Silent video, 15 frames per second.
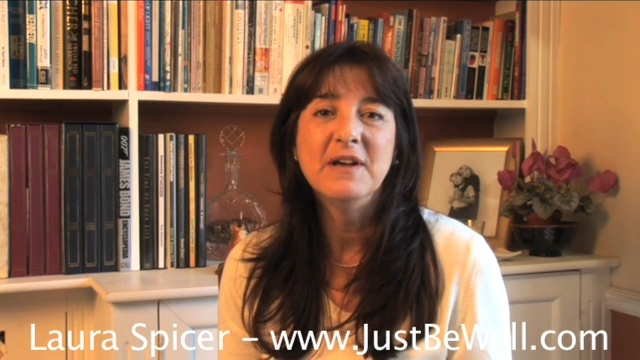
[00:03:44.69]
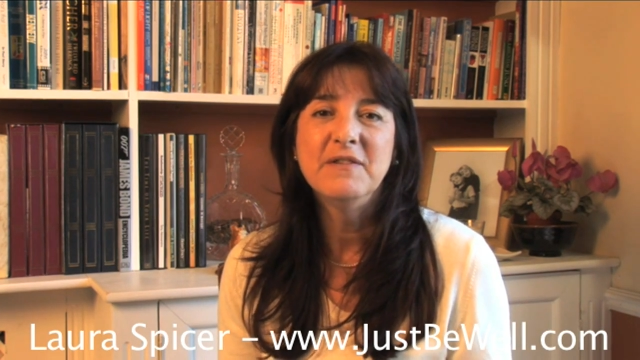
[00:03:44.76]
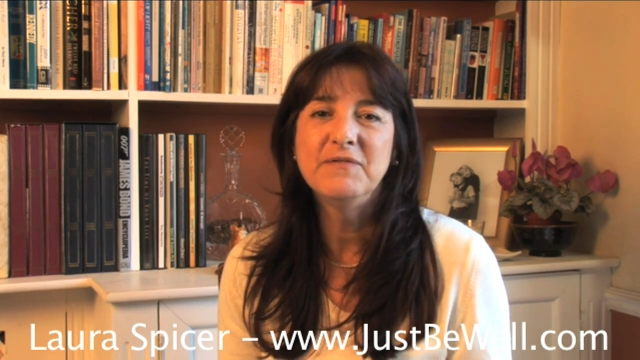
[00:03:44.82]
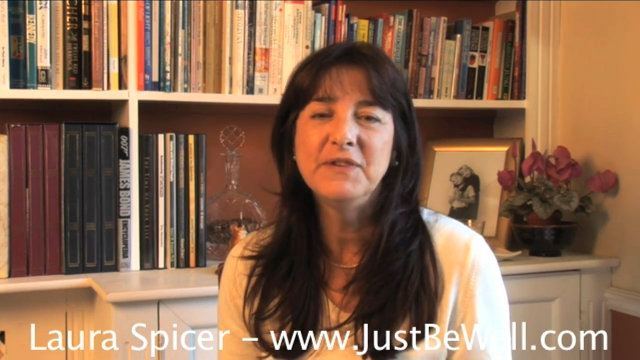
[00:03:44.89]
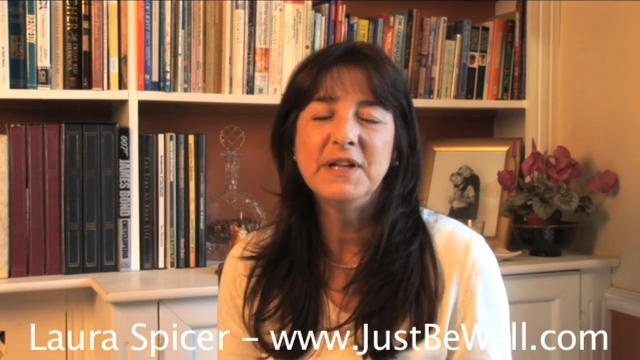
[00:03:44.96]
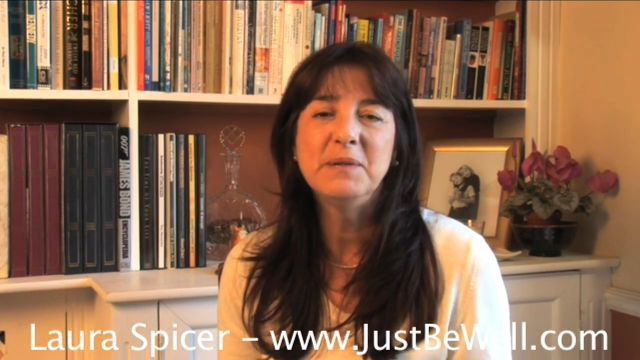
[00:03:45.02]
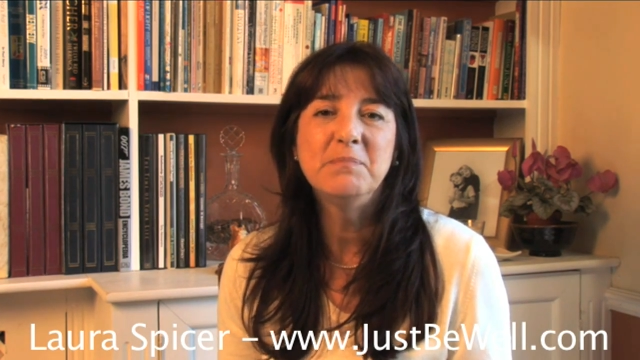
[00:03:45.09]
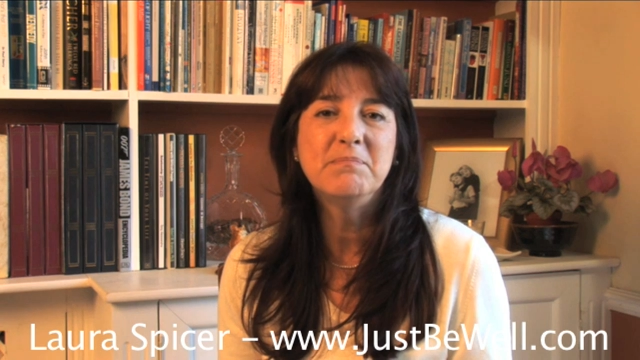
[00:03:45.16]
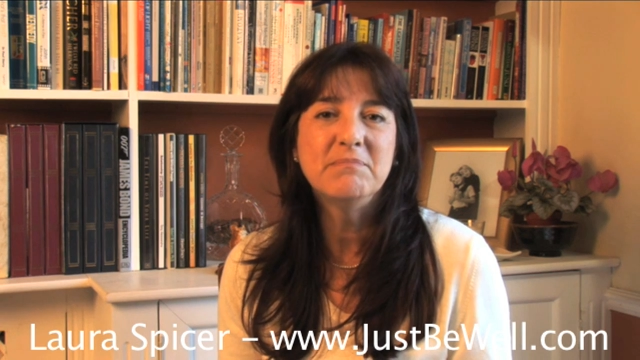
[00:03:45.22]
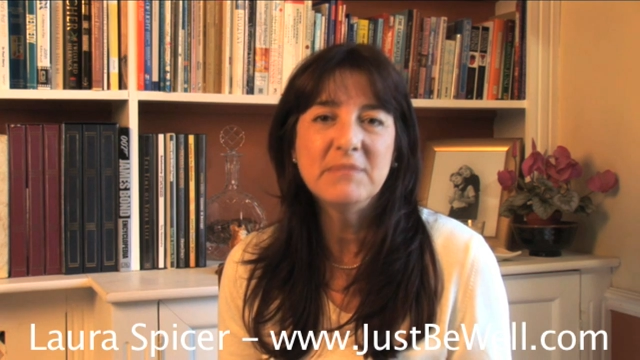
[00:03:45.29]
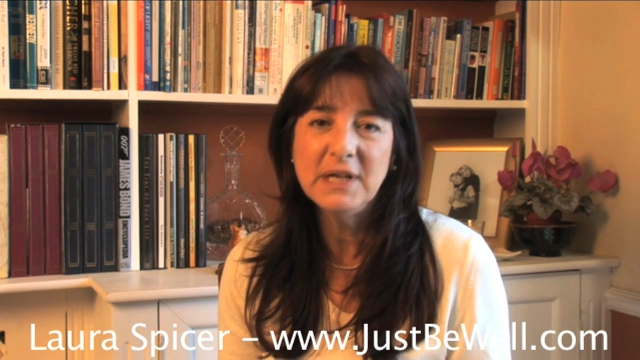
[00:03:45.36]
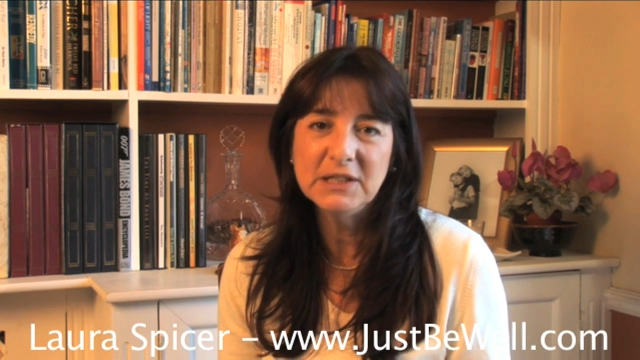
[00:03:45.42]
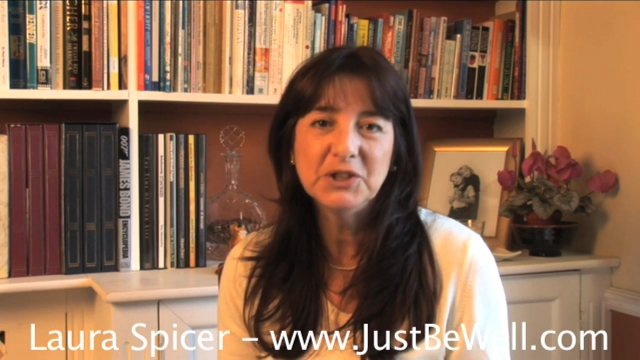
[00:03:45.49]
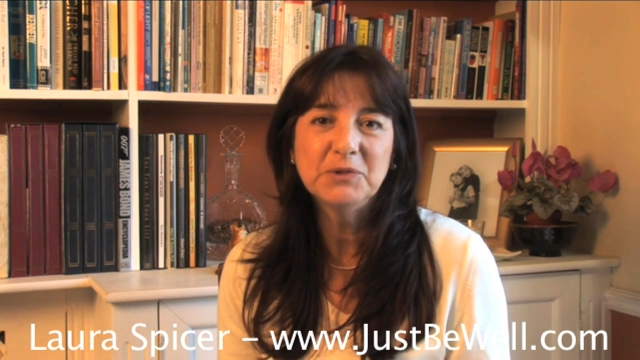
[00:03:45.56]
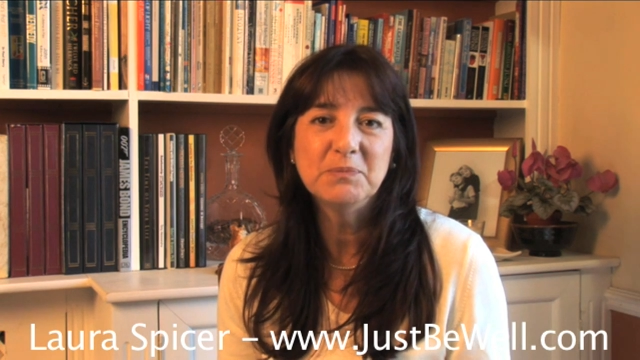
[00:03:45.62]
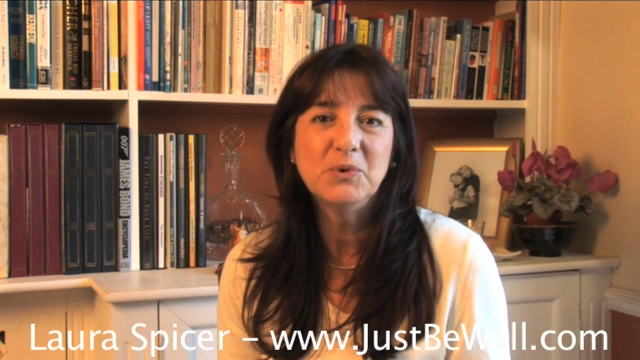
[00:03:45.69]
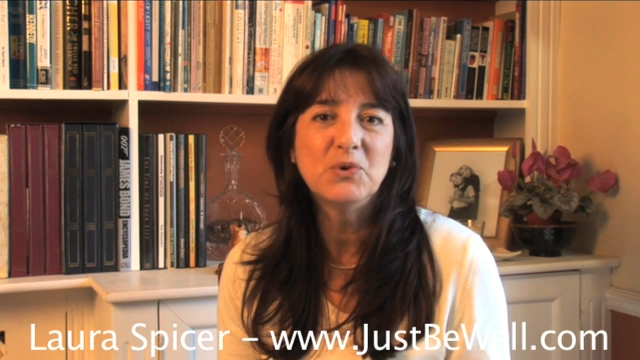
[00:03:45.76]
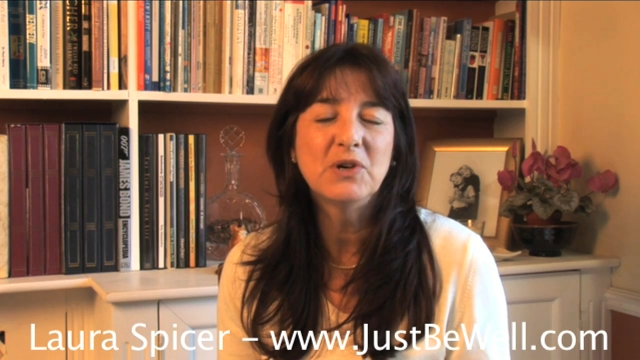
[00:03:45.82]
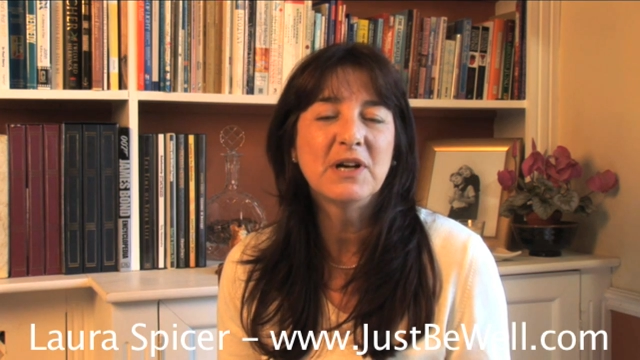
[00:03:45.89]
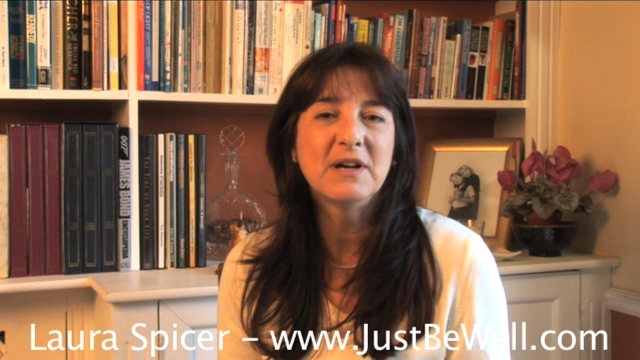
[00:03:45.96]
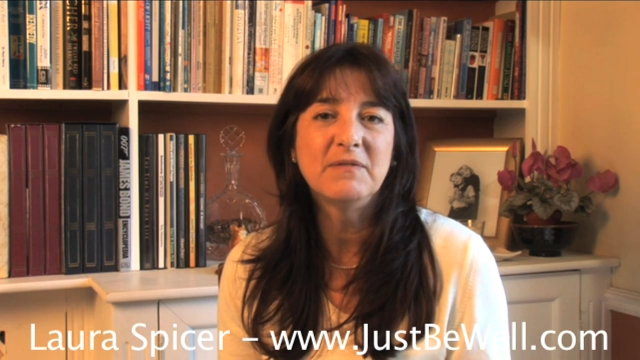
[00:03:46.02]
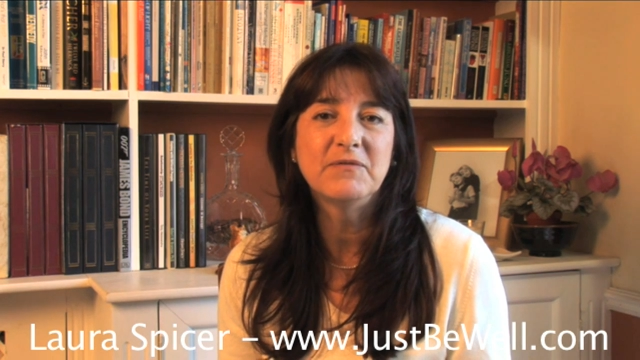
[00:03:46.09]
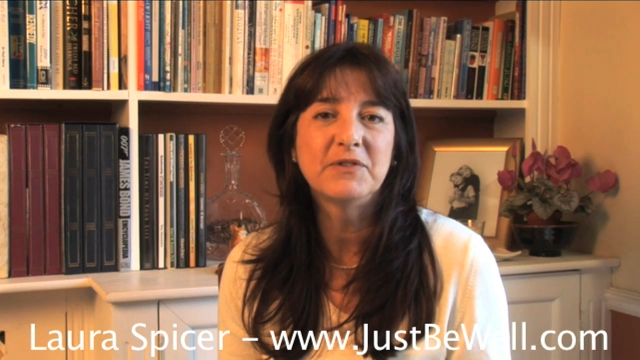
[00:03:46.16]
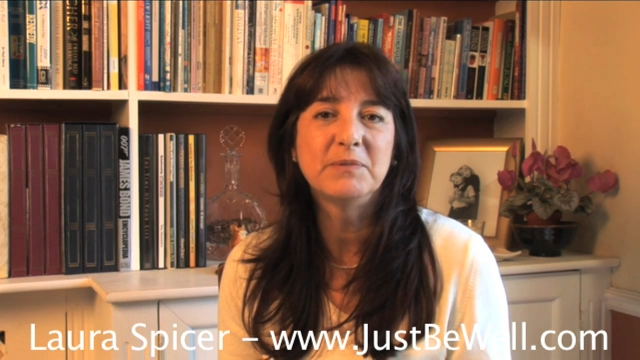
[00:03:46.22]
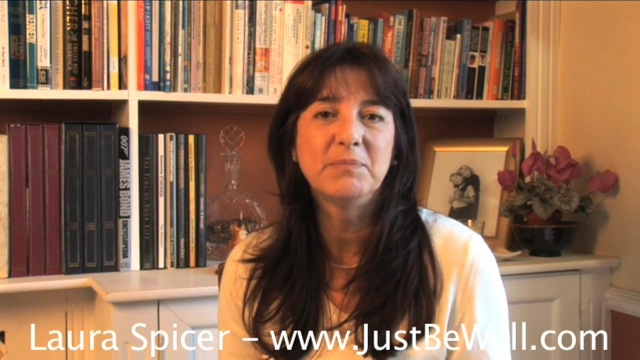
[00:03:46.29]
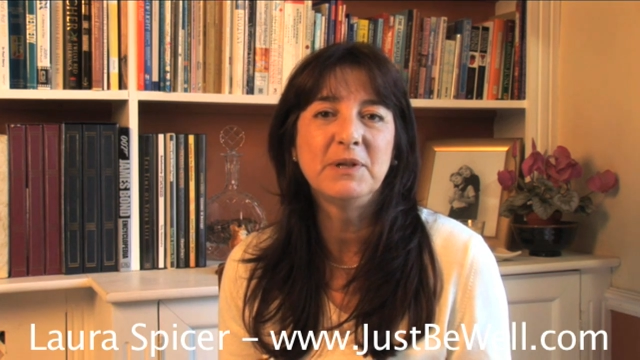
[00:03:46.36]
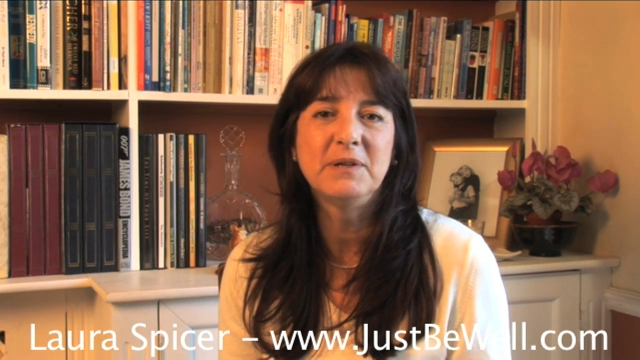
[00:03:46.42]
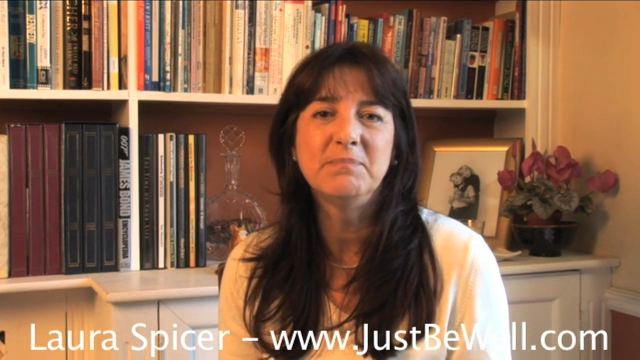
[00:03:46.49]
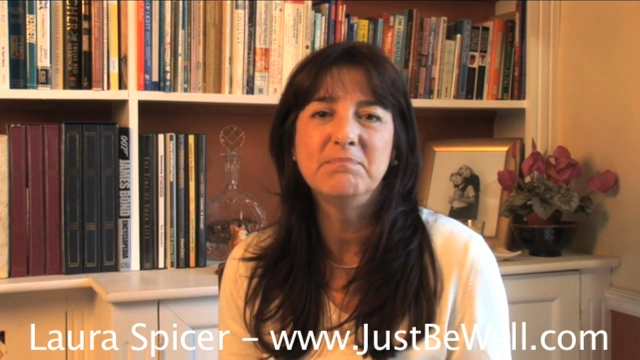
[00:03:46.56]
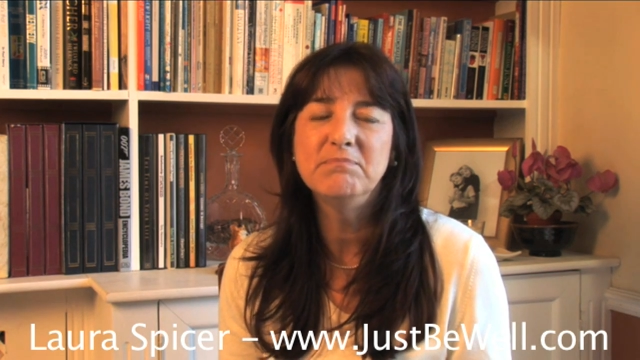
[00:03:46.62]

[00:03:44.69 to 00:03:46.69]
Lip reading: feel much more comfortable,